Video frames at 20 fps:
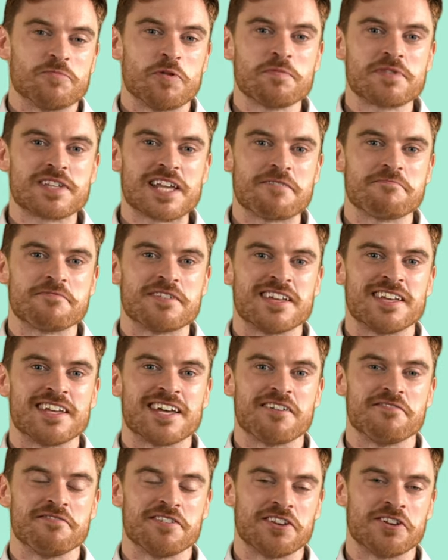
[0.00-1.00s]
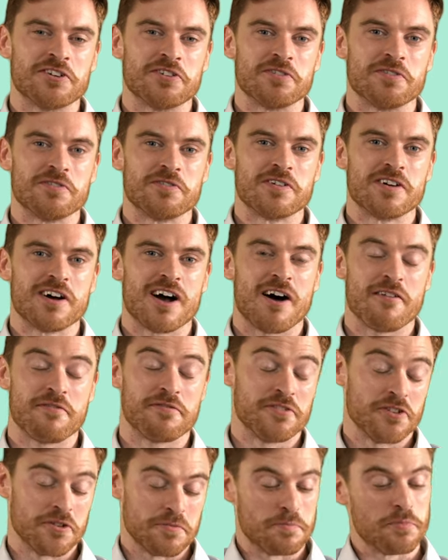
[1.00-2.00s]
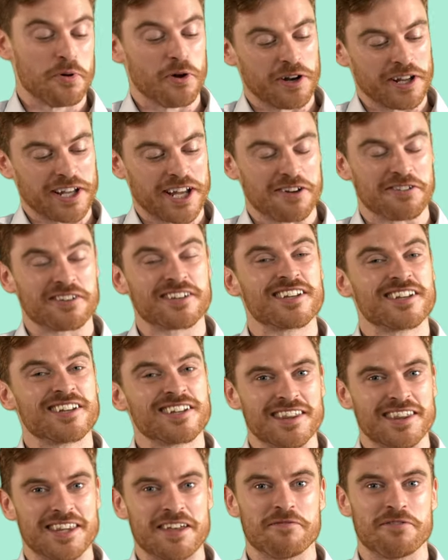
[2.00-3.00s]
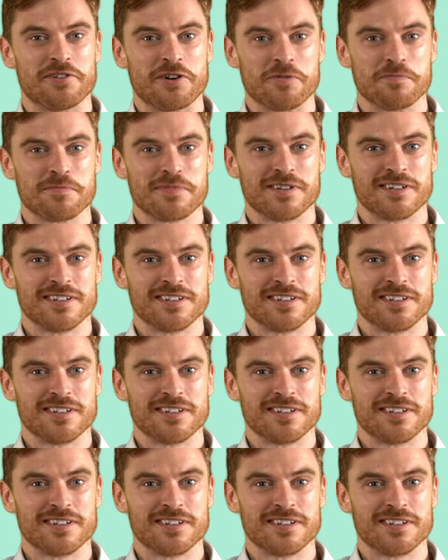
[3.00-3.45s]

mum sent me a video of Fionn pulling out the envelope.